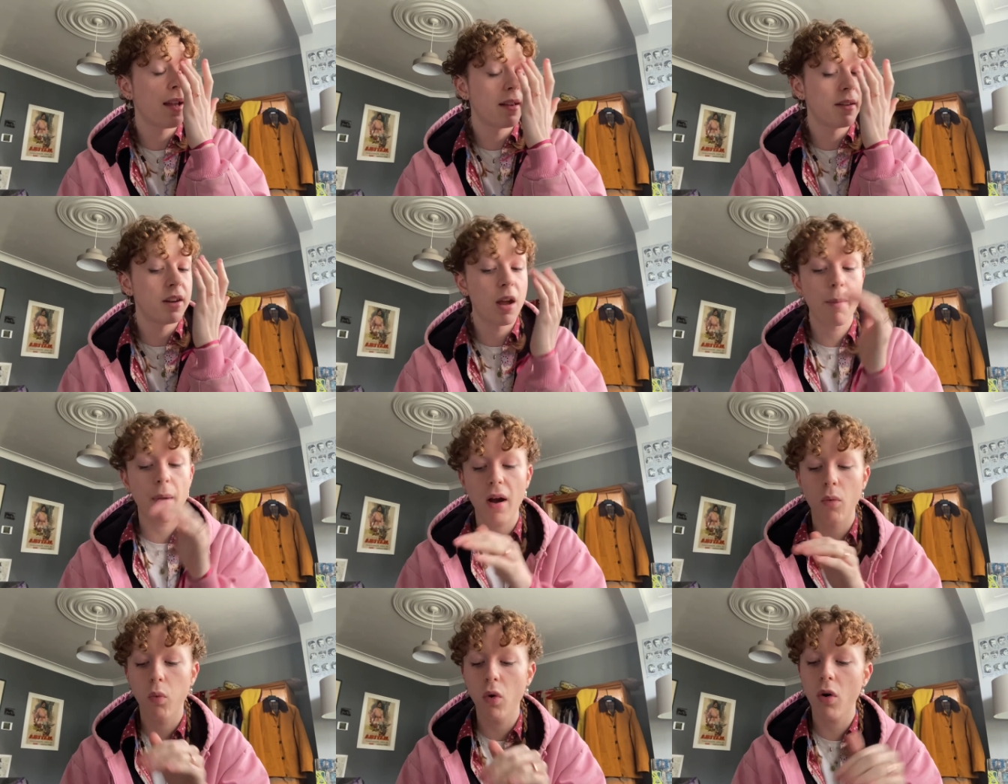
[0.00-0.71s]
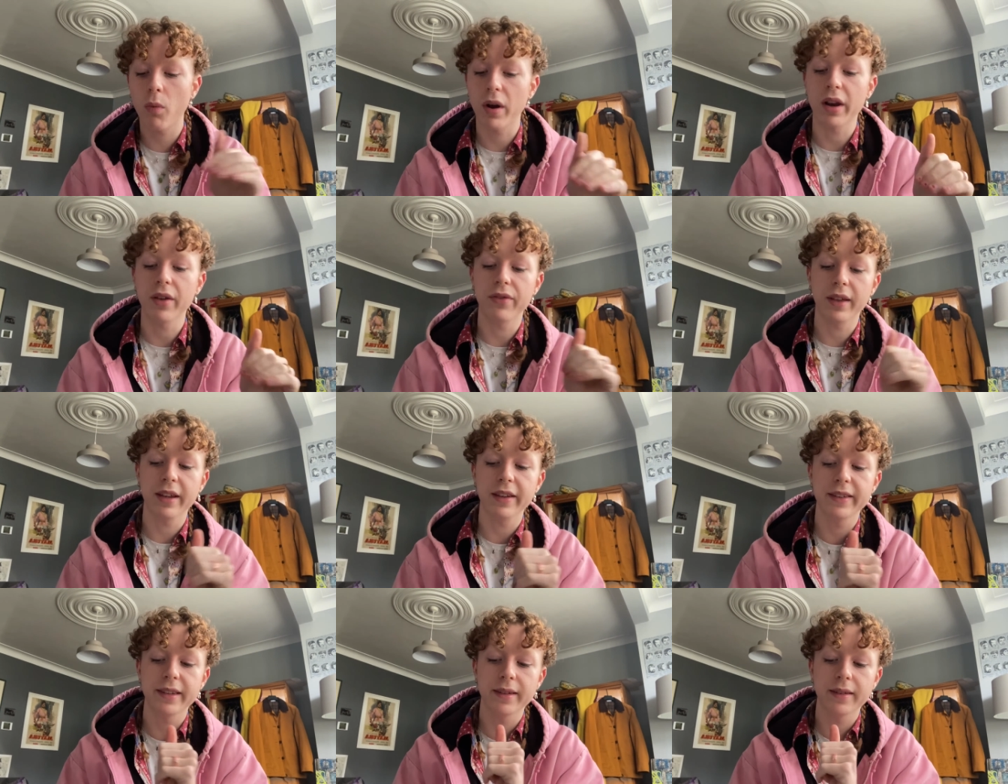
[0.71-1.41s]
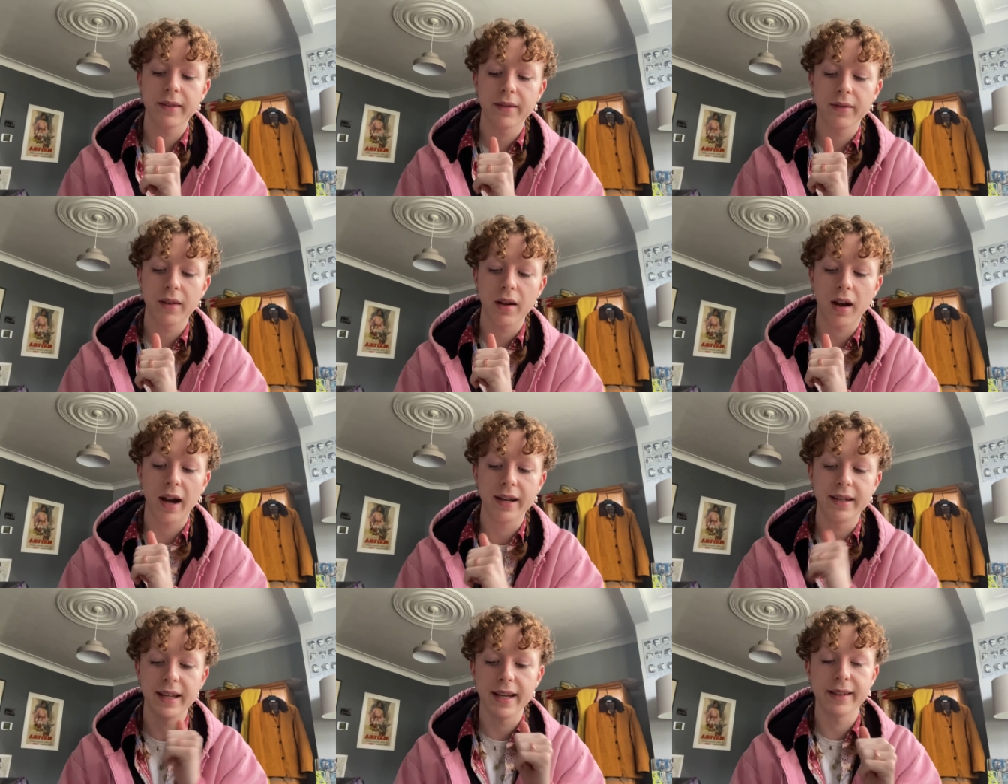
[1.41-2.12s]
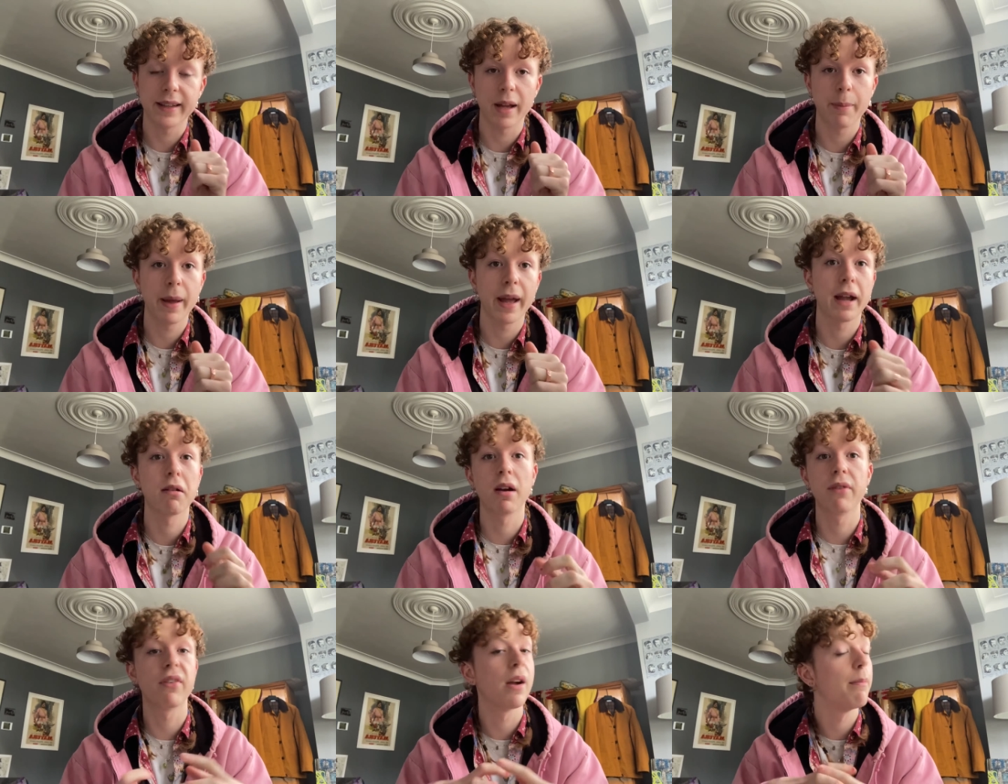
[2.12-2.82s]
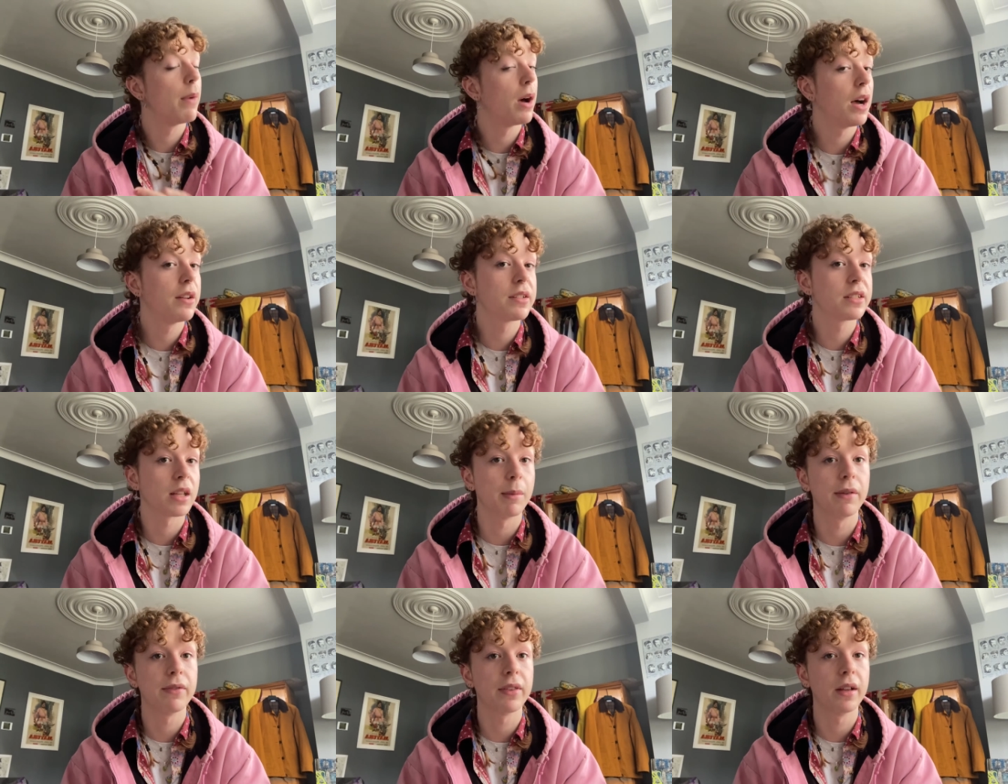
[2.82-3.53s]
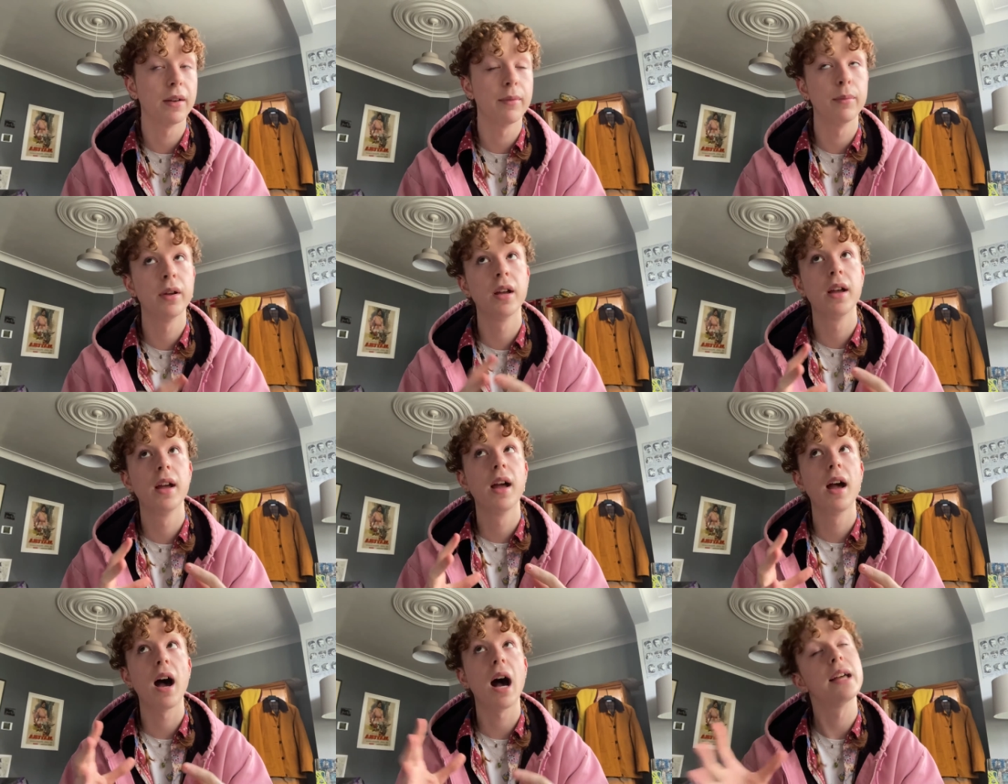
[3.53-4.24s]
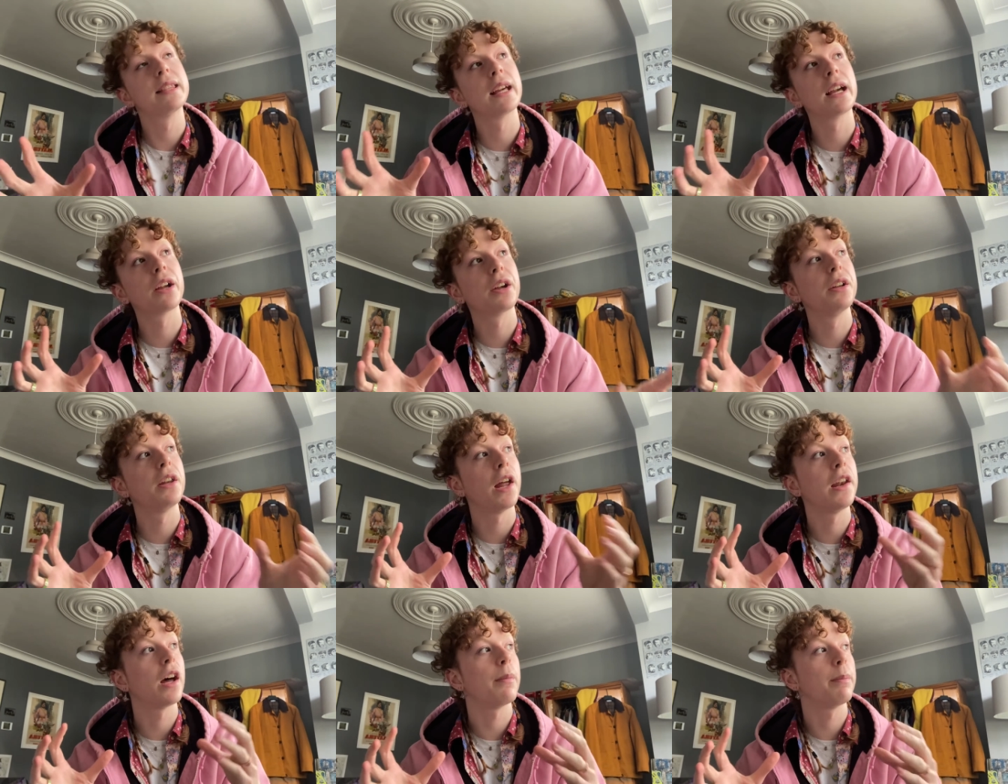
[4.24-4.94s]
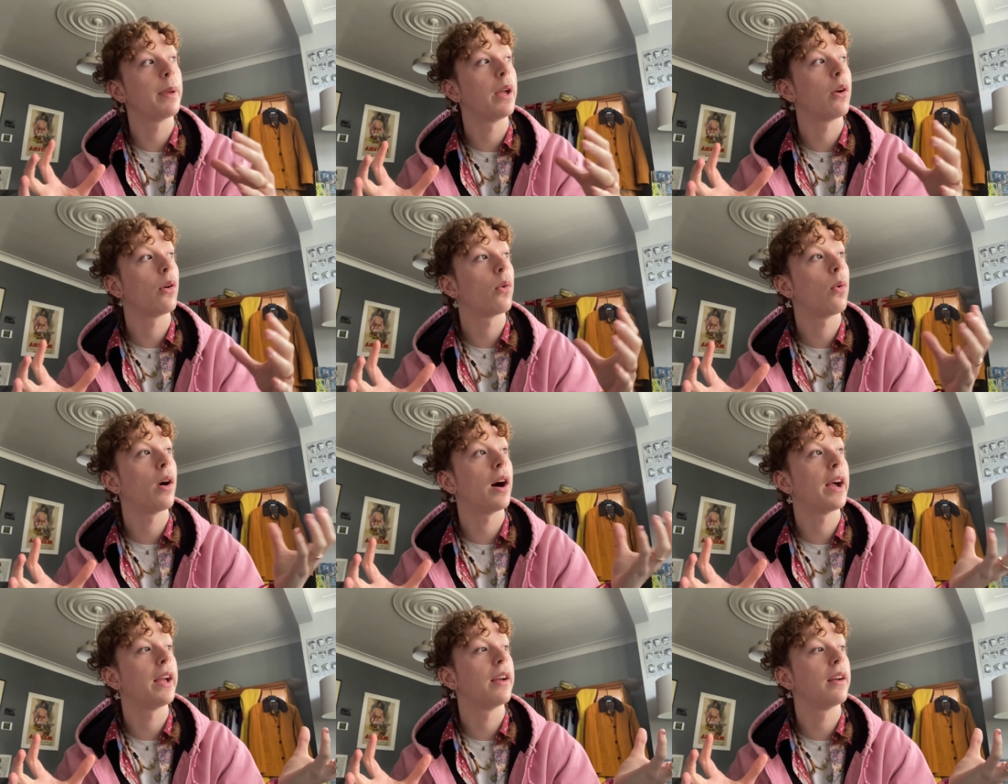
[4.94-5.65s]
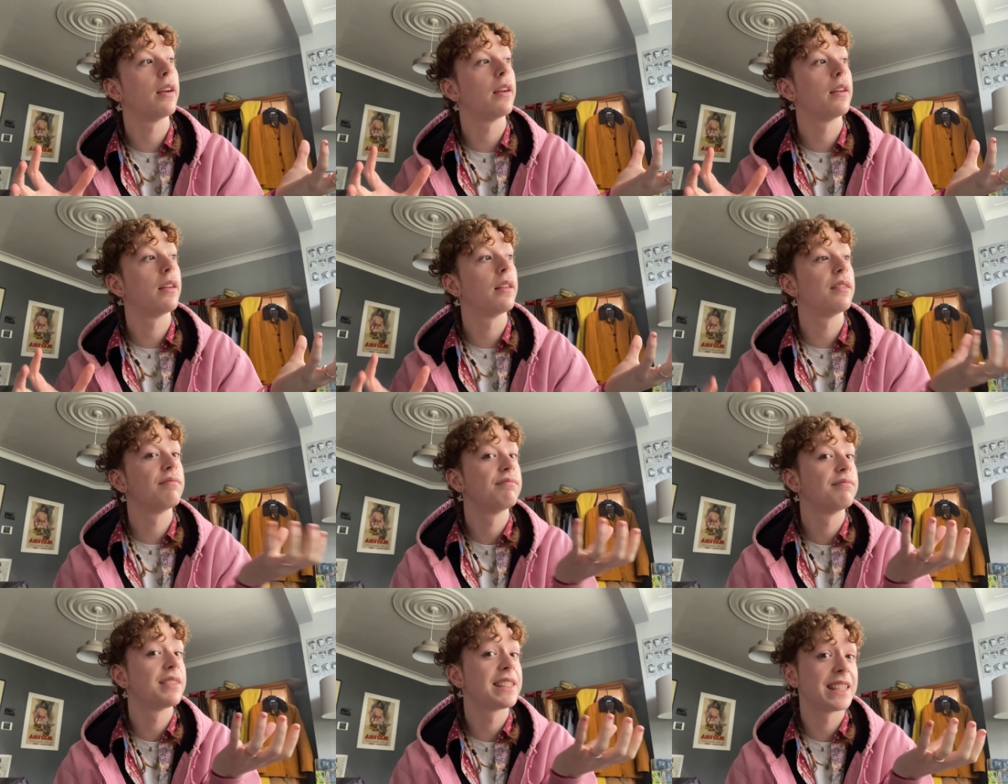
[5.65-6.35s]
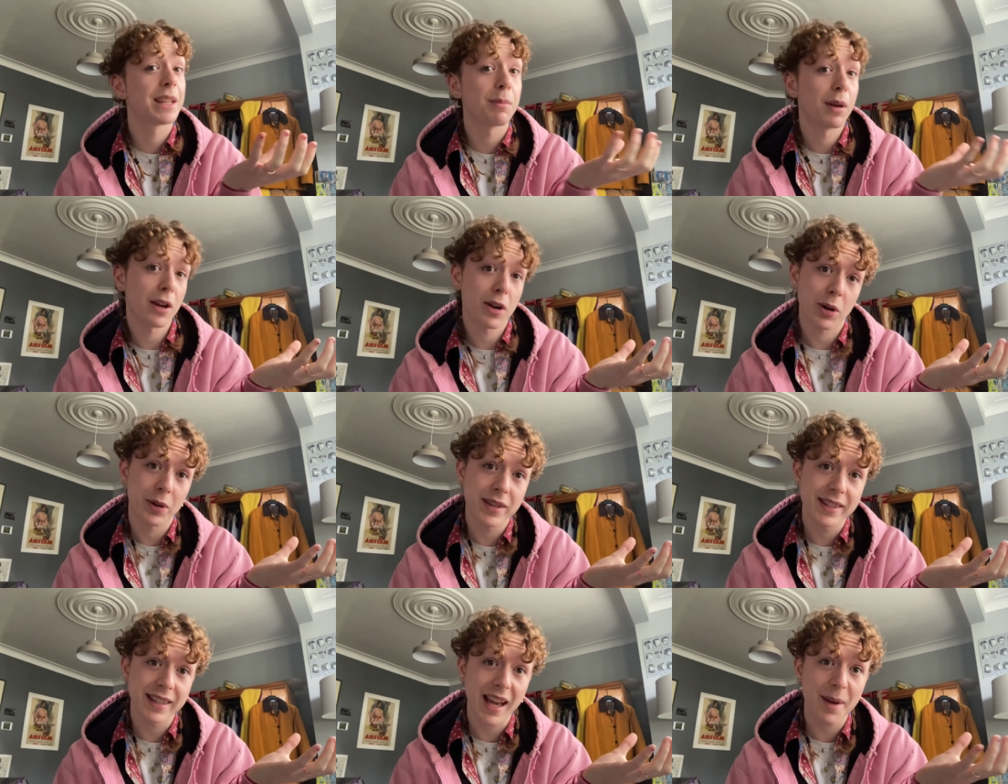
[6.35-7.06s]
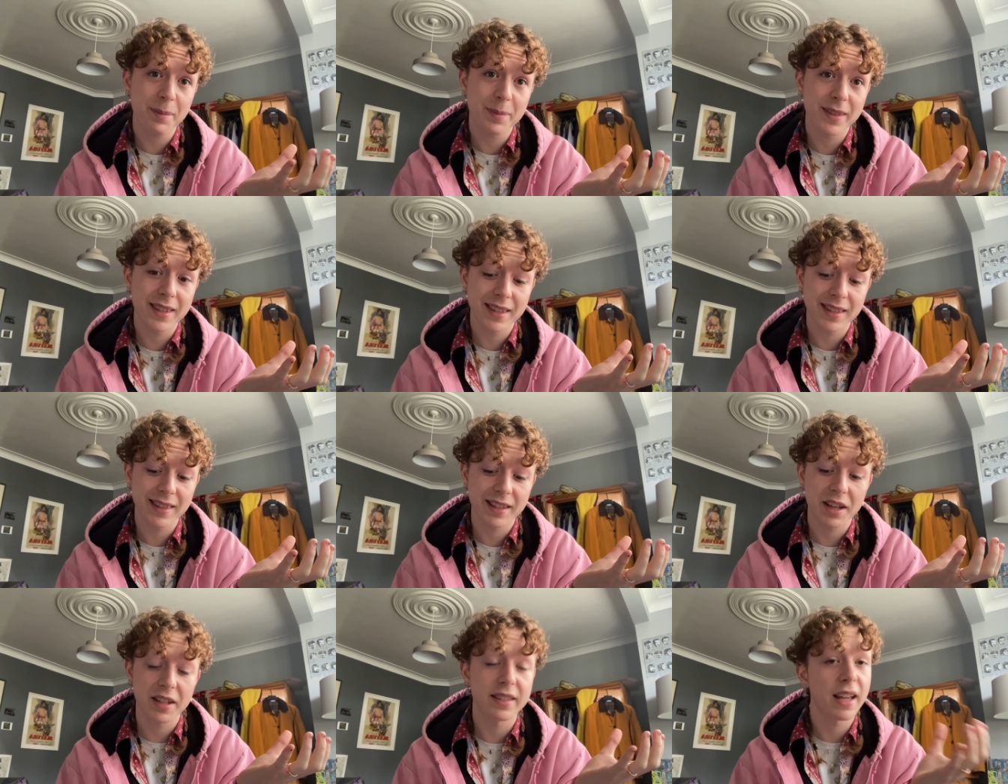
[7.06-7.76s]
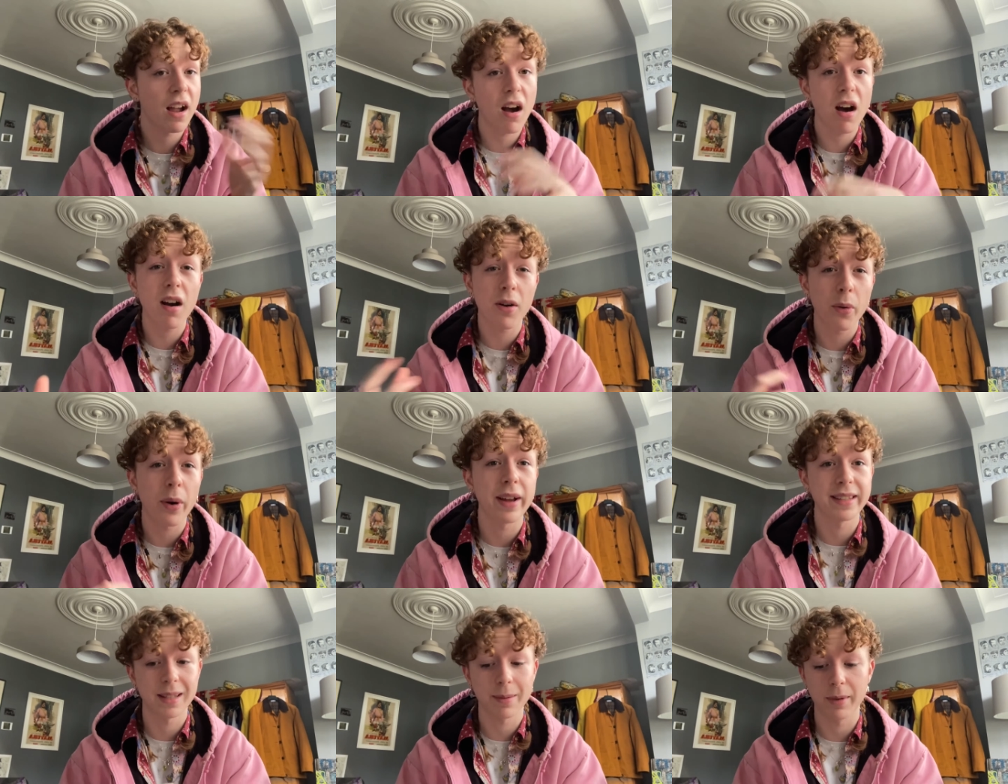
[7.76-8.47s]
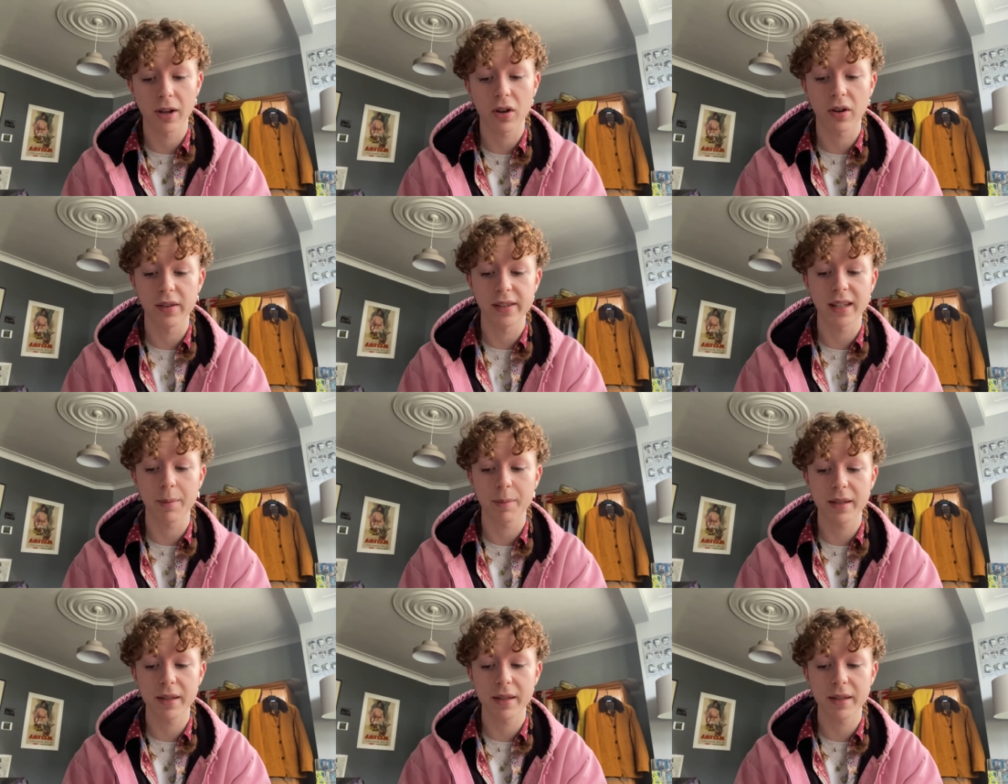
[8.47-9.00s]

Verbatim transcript: no matter what one of these ideas I pick or if I merge some of them, I think it could end up being quite similar concepts because they are quite similar concept.